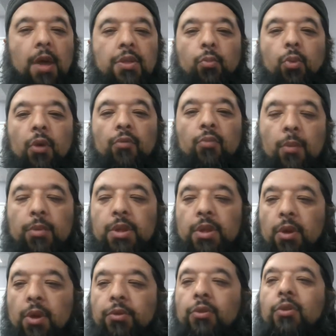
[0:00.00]
And then Prophet Muhammad
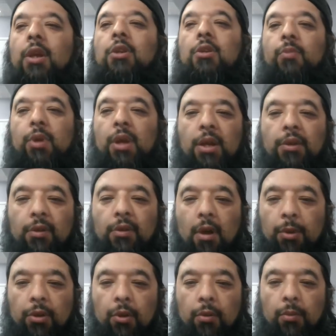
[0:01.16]
is also saying, Jibreel is
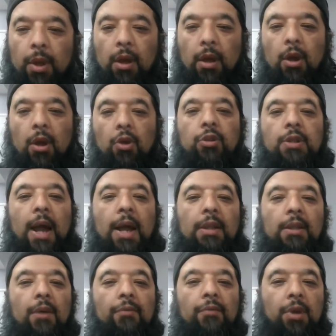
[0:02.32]
coming to me. So that
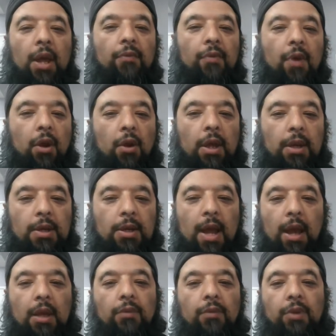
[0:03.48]
left a very
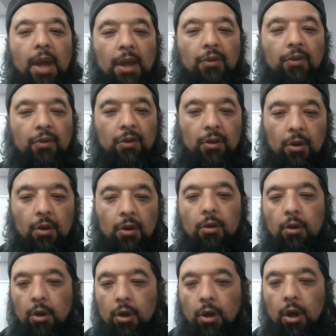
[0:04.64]
negative taste
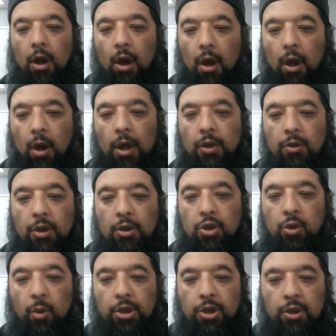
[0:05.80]
in the
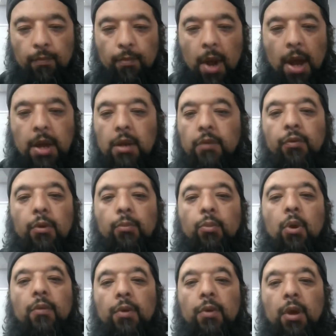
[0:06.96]
Jewish mind for
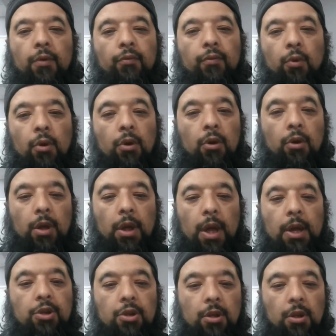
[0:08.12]
Prophet, for
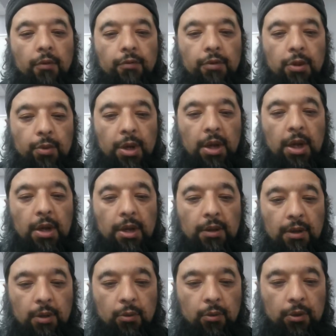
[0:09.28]
angel of Jibreel alayhi
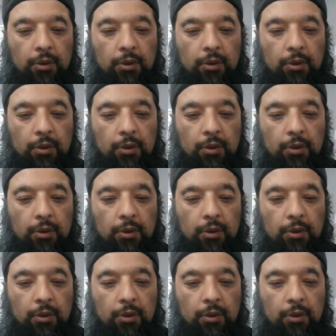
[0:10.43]
salatu